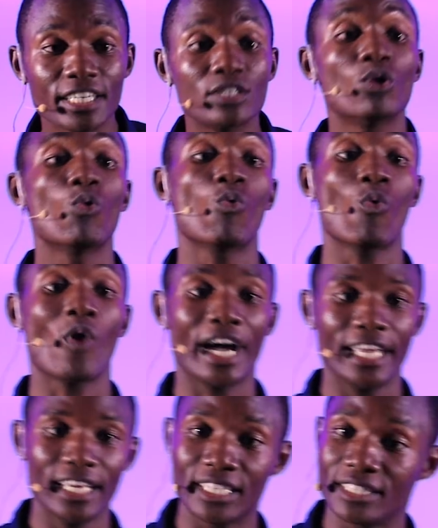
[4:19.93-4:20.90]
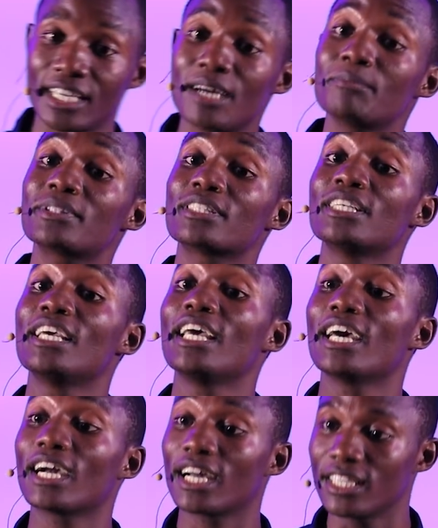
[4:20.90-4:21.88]
grade, Y. Exams
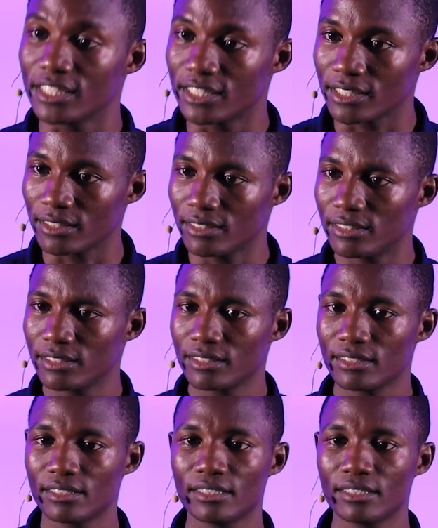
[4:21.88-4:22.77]
cancelled.